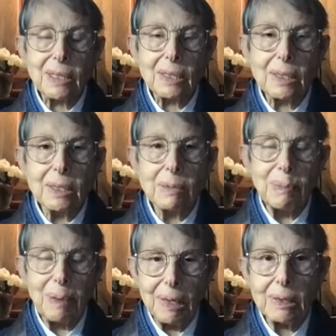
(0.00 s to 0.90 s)
this is
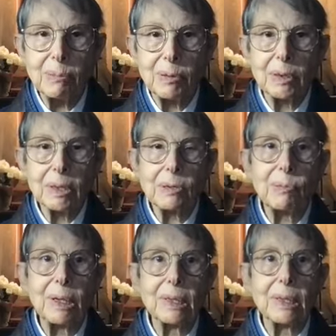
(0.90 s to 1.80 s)
possible is
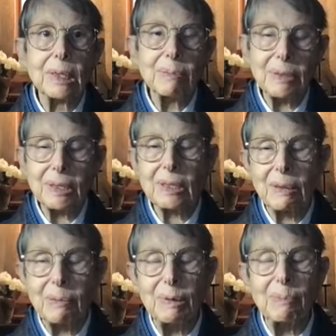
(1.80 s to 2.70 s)
what keeps us
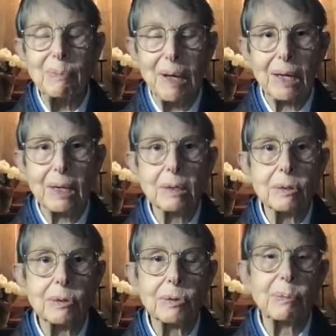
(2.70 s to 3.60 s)
coming back
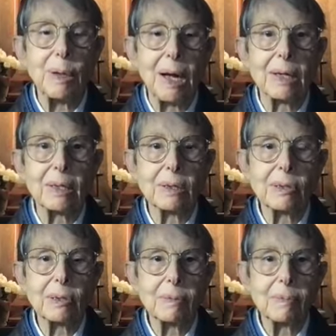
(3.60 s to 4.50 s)
to the
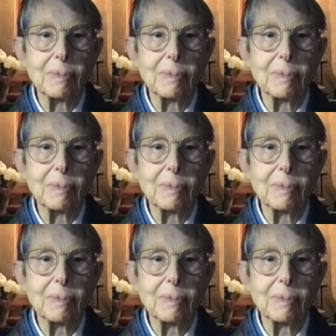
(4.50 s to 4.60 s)
practice,